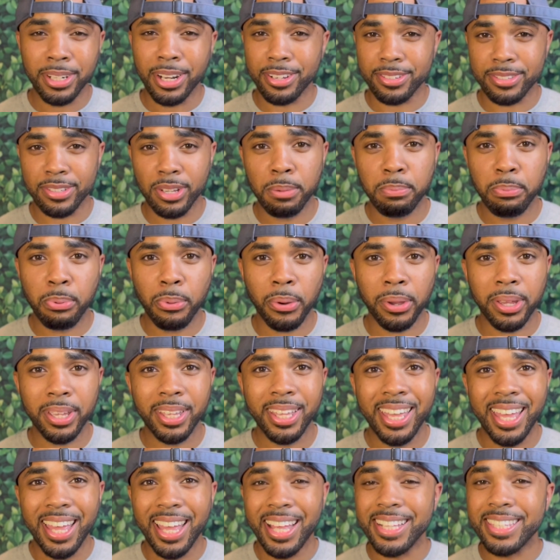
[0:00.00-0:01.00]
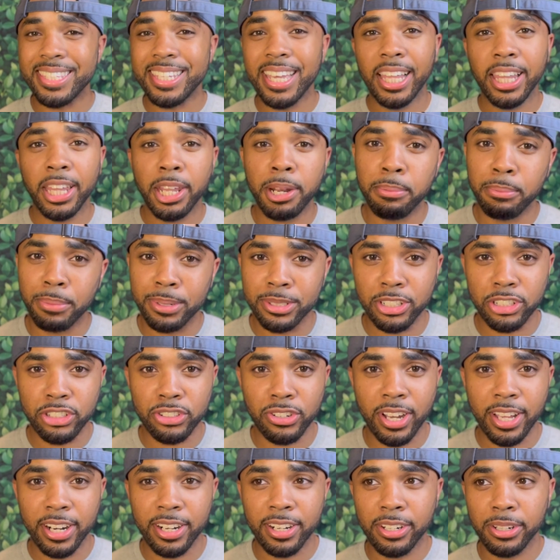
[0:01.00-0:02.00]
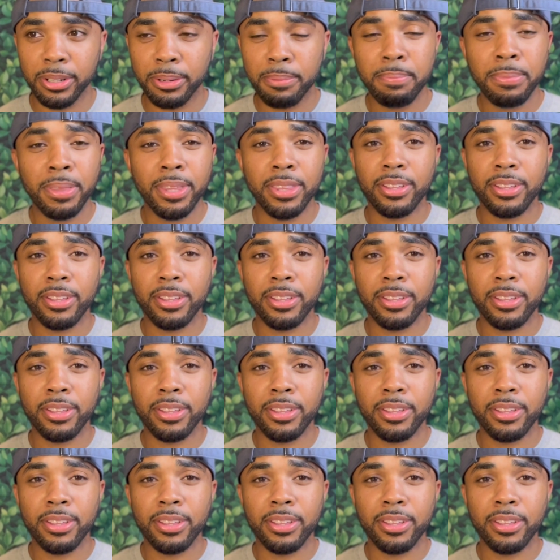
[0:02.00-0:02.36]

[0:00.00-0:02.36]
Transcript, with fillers: There's no point in telling them what you're trying to do.